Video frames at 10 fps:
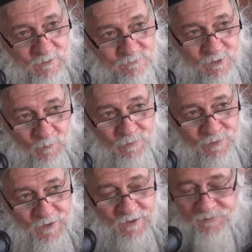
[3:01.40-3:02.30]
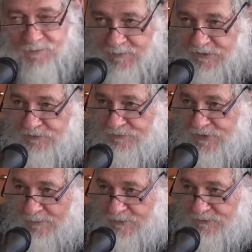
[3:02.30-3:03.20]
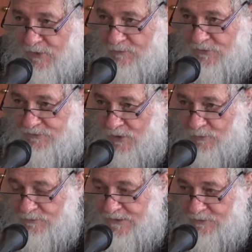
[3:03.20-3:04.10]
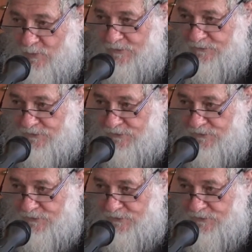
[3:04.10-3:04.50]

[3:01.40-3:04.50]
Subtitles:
Don't think the mitzvah of Talmud Torah is only in order